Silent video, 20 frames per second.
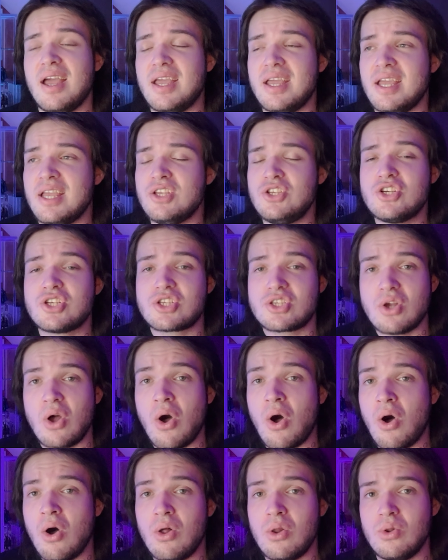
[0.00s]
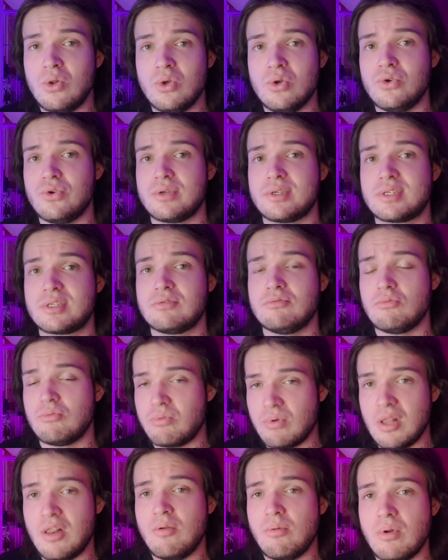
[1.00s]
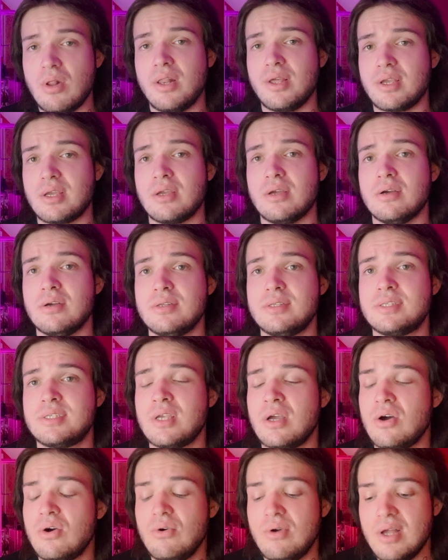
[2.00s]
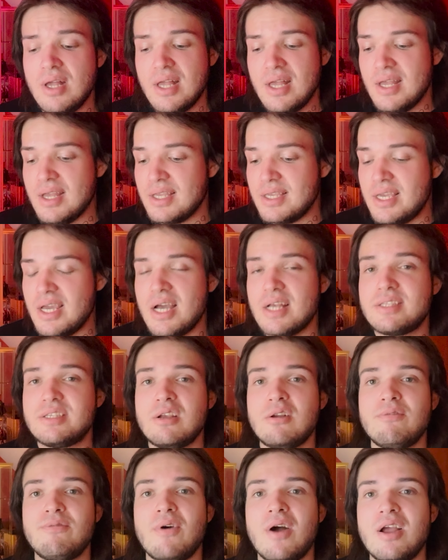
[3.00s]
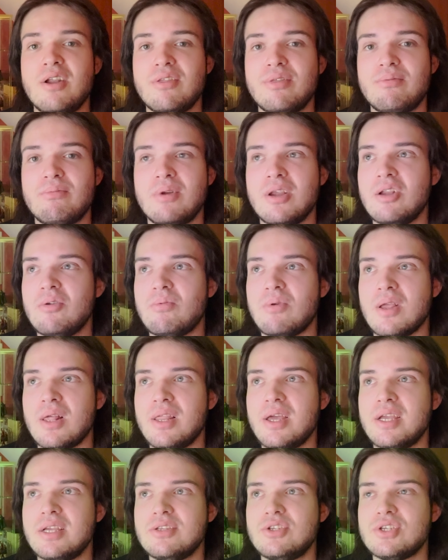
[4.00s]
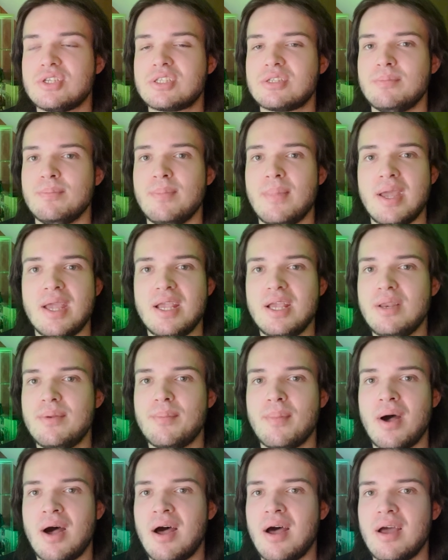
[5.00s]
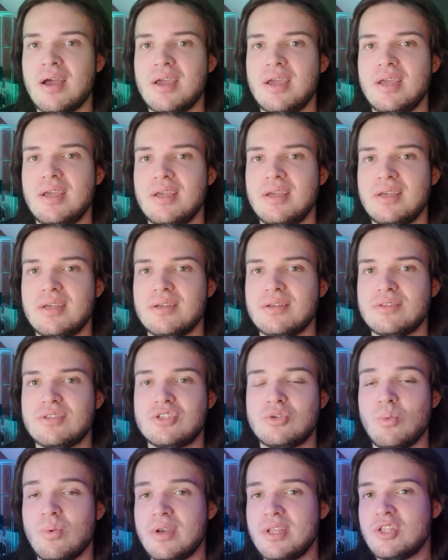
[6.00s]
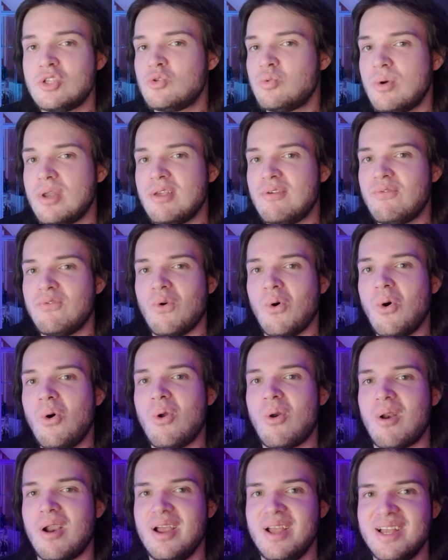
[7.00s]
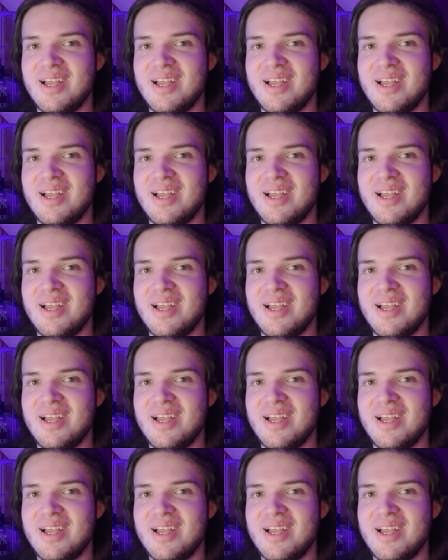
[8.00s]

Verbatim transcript: it just all looks really, really good. So, yeah, Terrifier 3 really just made my 2024